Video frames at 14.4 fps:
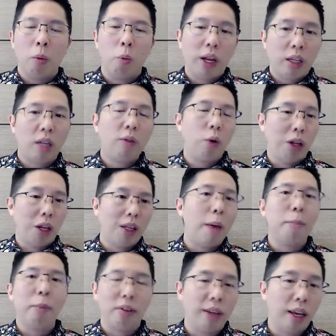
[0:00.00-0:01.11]
waiting for the
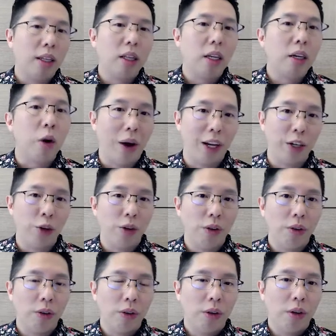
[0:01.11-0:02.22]
10% correction?